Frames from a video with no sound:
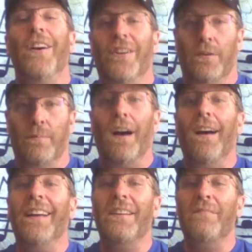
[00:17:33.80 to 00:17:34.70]

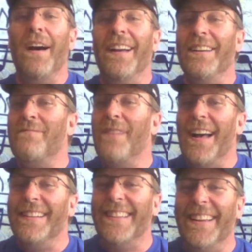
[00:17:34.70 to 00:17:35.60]
Goodbye, goodbye,
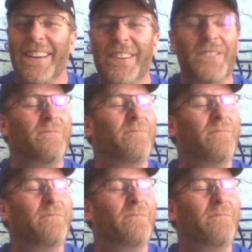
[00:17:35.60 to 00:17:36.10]
goodbye to you.